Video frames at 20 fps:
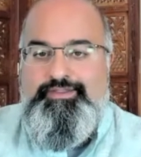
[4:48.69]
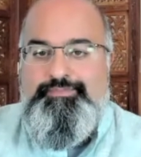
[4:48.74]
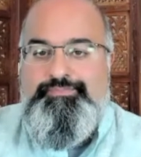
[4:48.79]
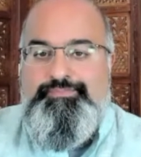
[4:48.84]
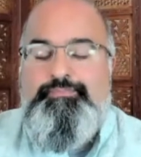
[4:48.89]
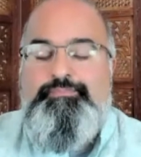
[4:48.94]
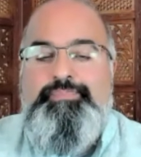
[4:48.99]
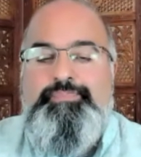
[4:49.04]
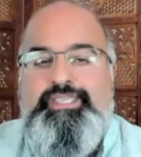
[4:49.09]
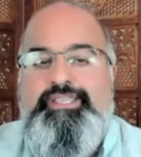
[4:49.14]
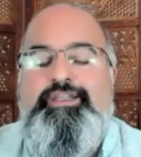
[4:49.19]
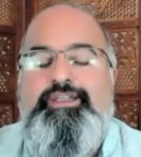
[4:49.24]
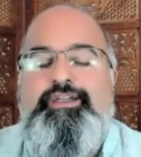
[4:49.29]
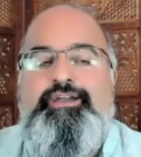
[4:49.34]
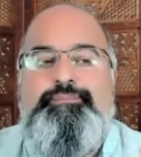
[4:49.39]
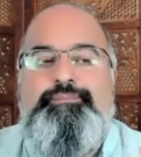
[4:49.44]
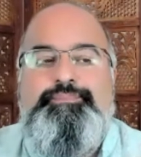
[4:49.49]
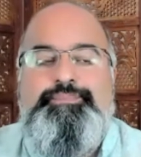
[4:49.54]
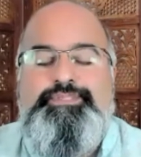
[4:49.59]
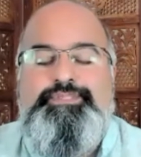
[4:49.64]

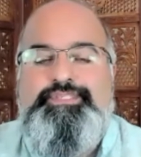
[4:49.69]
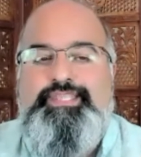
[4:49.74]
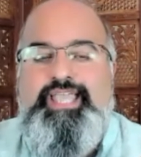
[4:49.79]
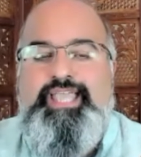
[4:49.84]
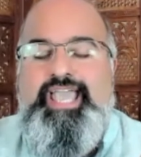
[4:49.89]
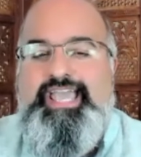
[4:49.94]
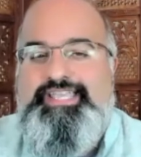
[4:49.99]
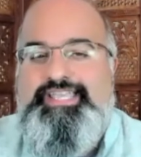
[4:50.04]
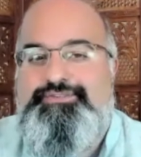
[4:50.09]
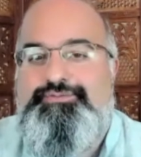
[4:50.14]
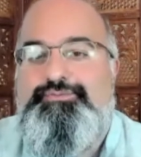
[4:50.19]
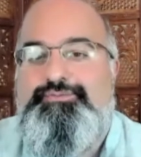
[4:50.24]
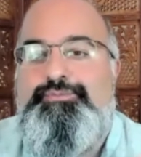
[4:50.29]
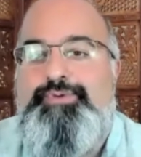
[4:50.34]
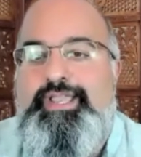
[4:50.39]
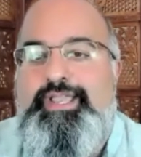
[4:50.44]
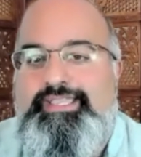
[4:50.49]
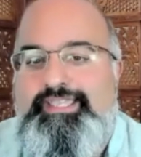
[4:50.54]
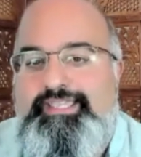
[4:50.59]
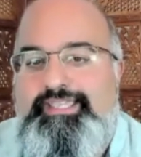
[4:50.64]
becomes as
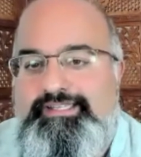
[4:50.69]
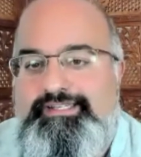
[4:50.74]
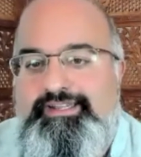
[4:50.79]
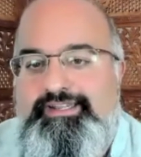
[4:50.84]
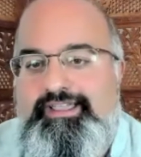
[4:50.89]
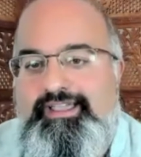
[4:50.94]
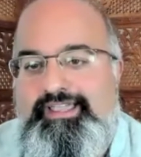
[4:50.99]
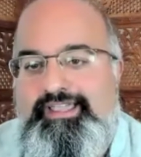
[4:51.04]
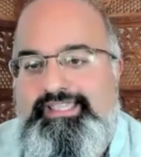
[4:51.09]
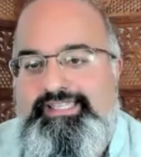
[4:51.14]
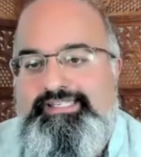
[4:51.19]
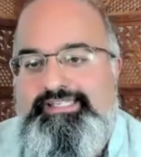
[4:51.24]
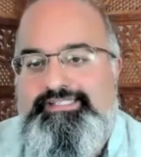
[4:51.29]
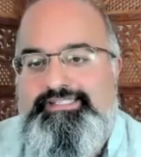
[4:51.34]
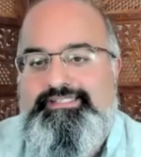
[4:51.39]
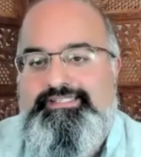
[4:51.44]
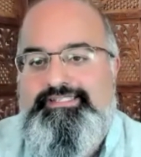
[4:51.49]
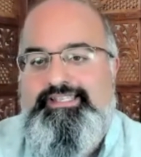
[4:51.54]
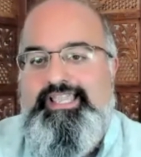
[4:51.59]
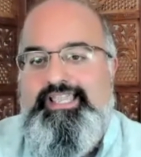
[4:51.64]

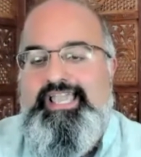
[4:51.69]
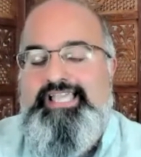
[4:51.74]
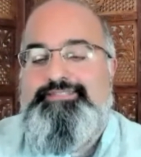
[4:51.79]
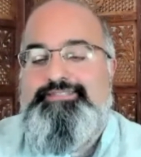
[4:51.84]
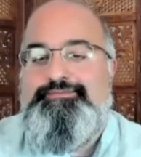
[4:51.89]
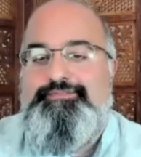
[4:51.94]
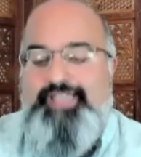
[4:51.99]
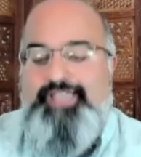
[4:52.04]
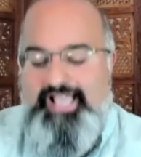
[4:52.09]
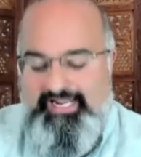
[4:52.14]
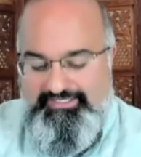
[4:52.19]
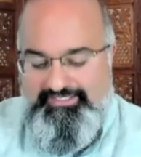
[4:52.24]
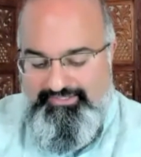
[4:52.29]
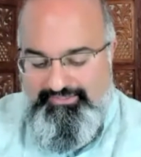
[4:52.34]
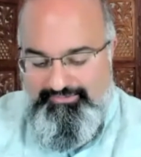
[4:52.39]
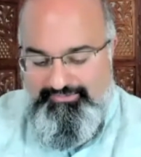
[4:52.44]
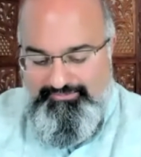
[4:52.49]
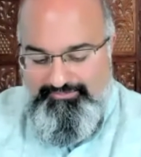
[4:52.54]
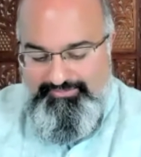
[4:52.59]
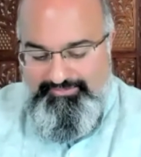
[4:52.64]
recognized, as
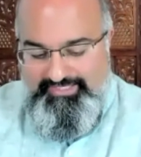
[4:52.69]
valued